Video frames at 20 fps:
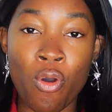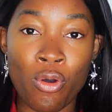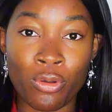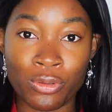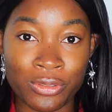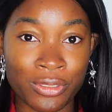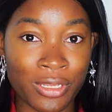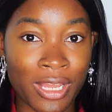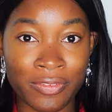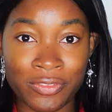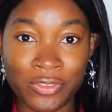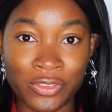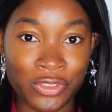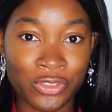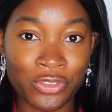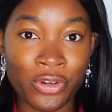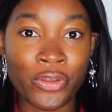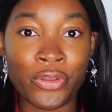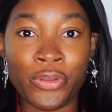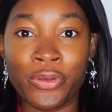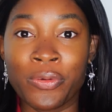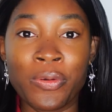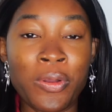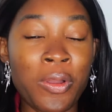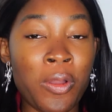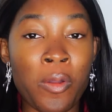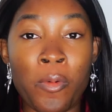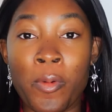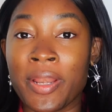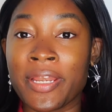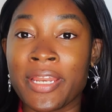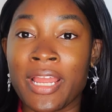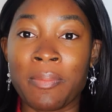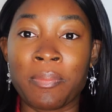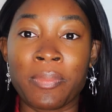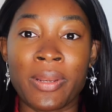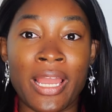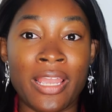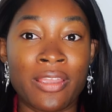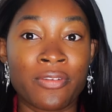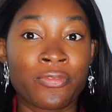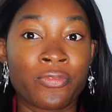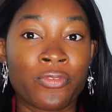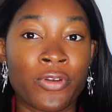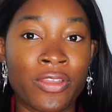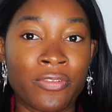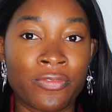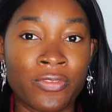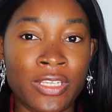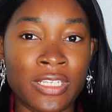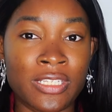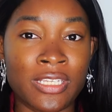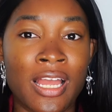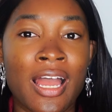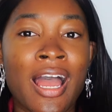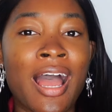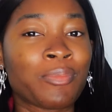also have to struggle when they're applying for a visa.